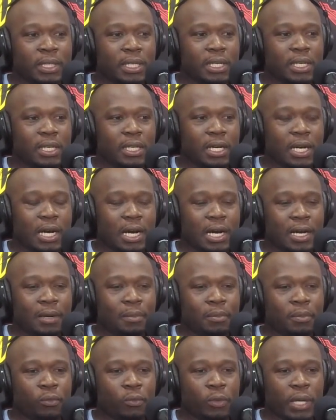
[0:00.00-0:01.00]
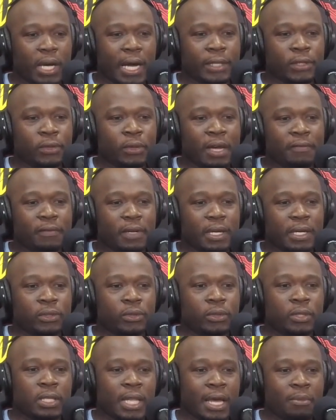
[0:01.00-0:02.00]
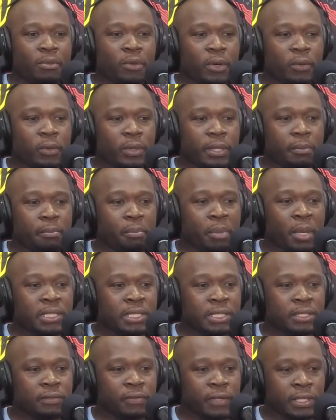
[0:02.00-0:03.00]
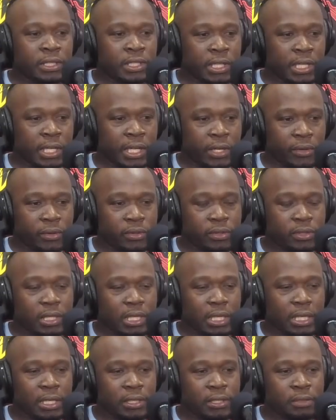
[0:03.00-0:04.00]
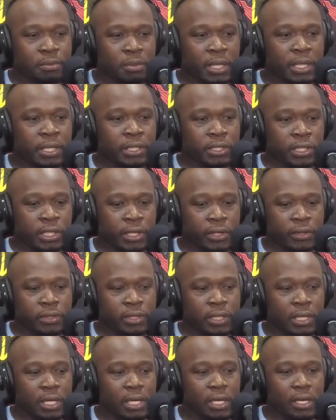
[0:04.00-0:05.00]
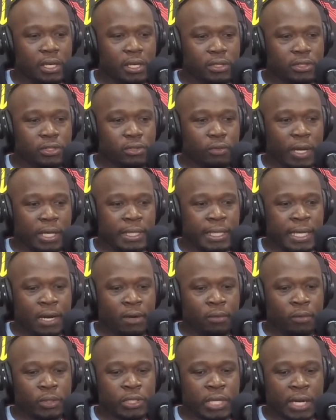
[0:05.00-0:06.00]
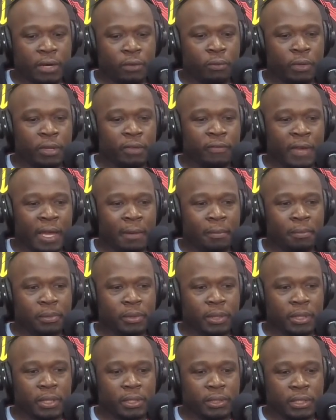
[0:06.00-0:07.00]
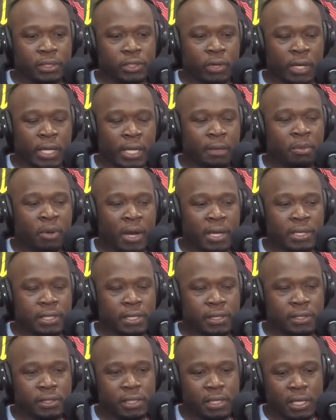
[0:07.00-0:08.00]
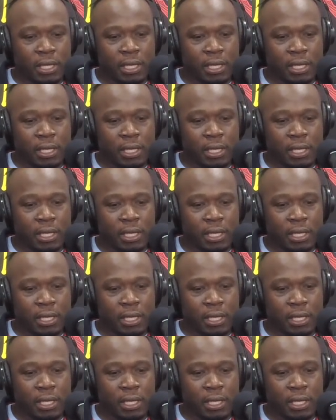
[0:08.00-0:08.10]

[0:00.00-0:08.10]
Mm-hmm. I do collaborate with a bunch of engineers, Splunk engineers. So right now we're trying to revamp the training process.